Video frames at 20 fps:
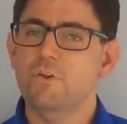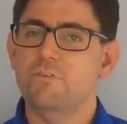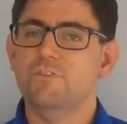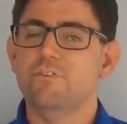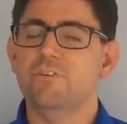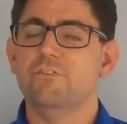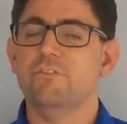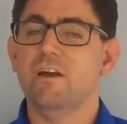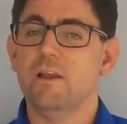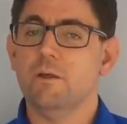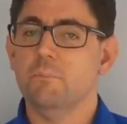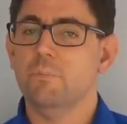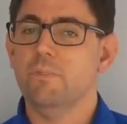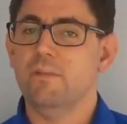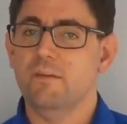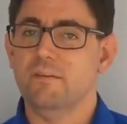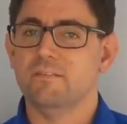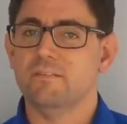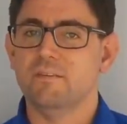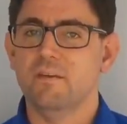we have
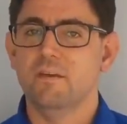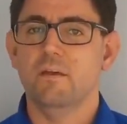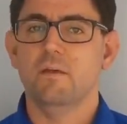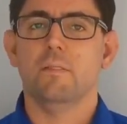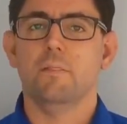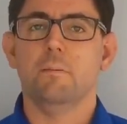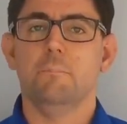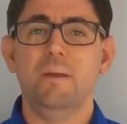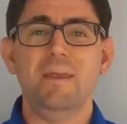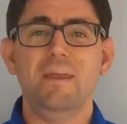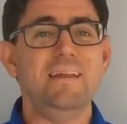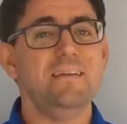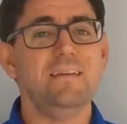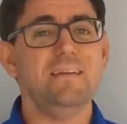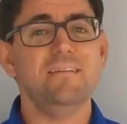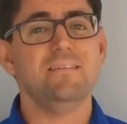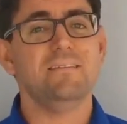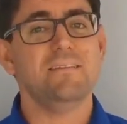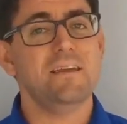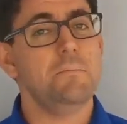developed this, the
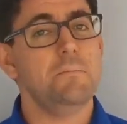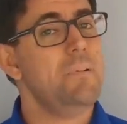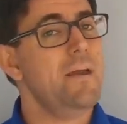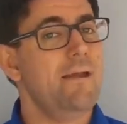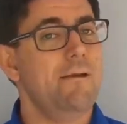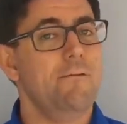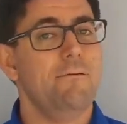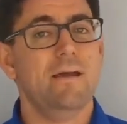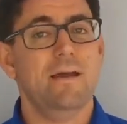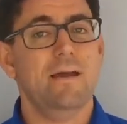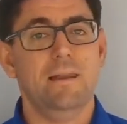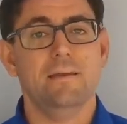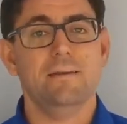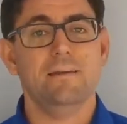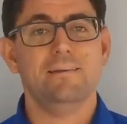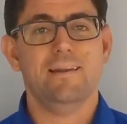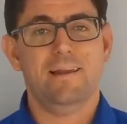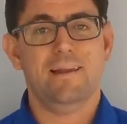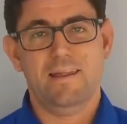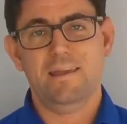PTC power
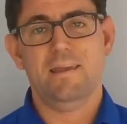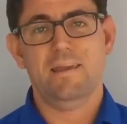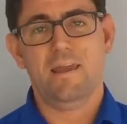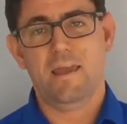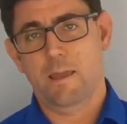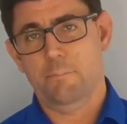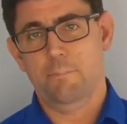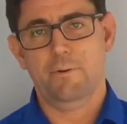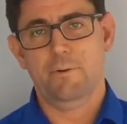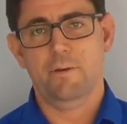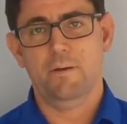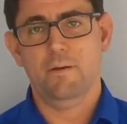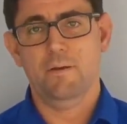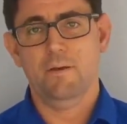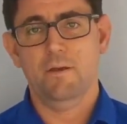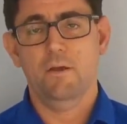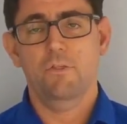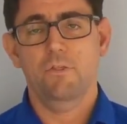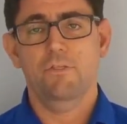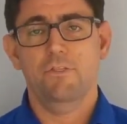outlet delete cap.
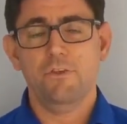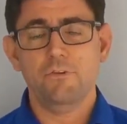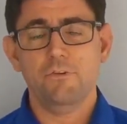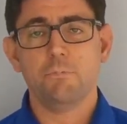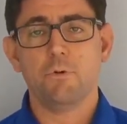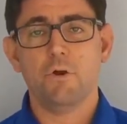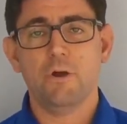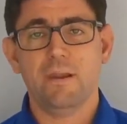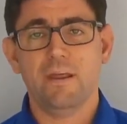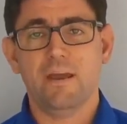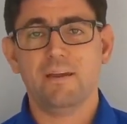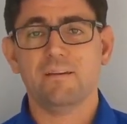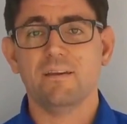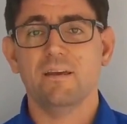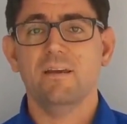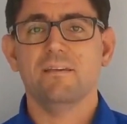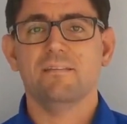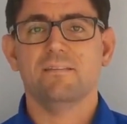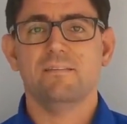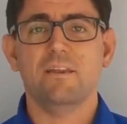This
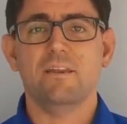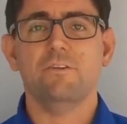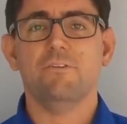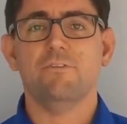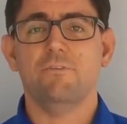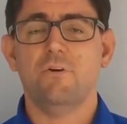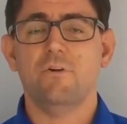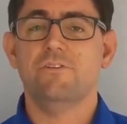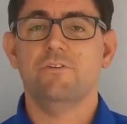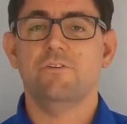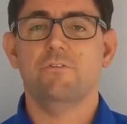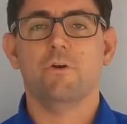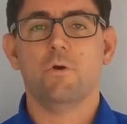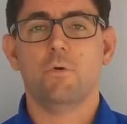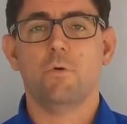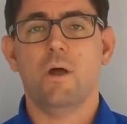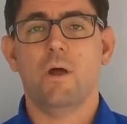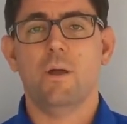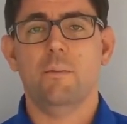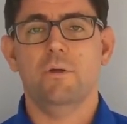product satisfies the
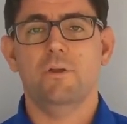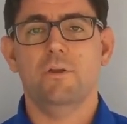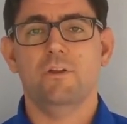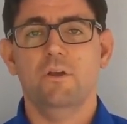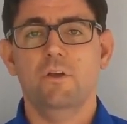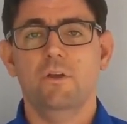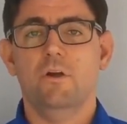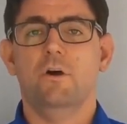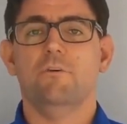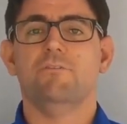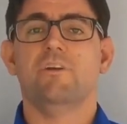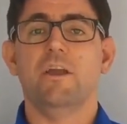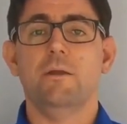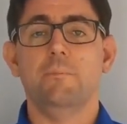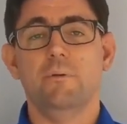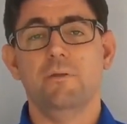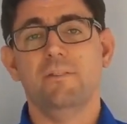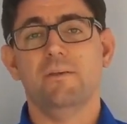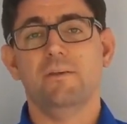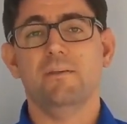requirement of
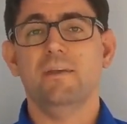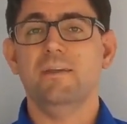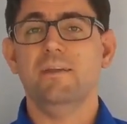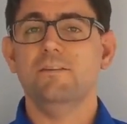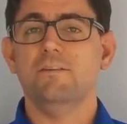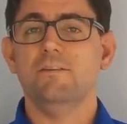keeping the